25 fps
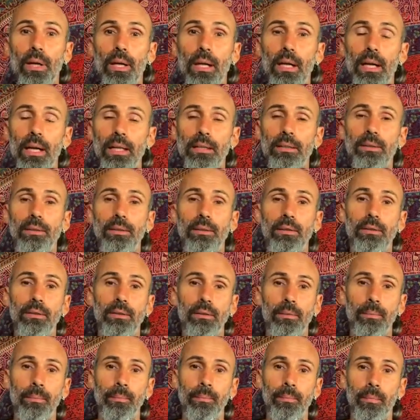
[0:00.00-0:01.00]
glasses.
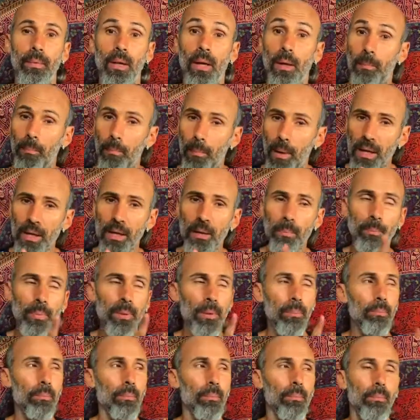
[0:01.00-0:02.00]
Many
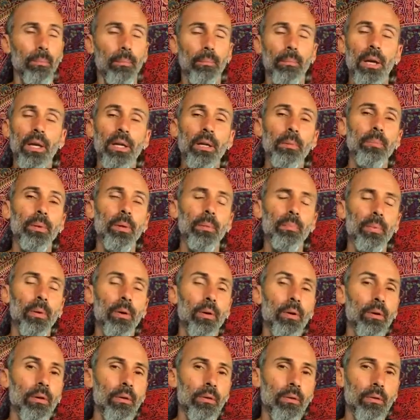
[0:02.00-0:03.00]

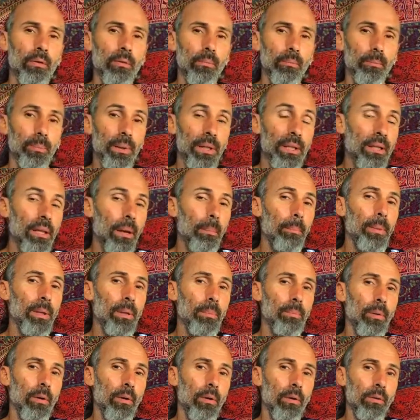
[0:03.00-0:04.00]
people, Pitta
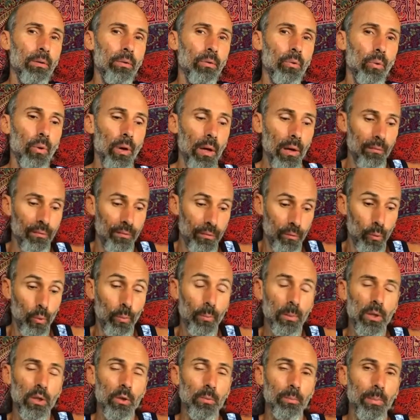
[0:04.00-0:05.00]
people who have too
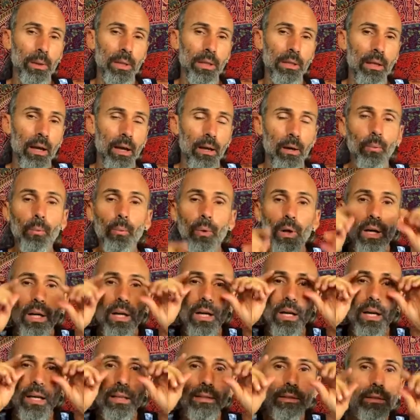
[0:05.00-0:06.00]
much Pitta wear
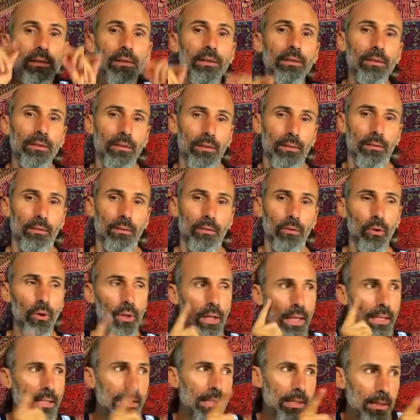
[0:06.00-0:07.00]
glasses. You
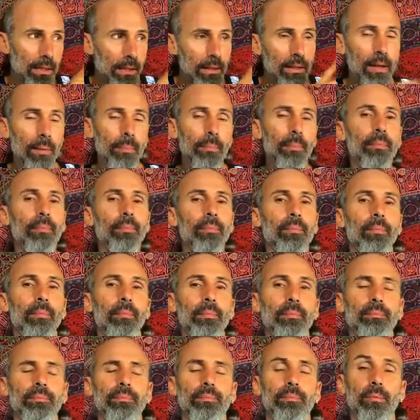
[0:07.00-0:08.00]
can see them.
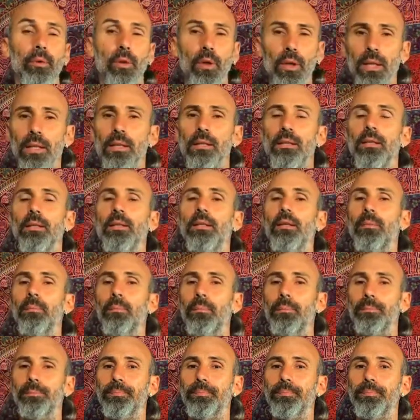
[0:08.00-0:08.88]
You can see them.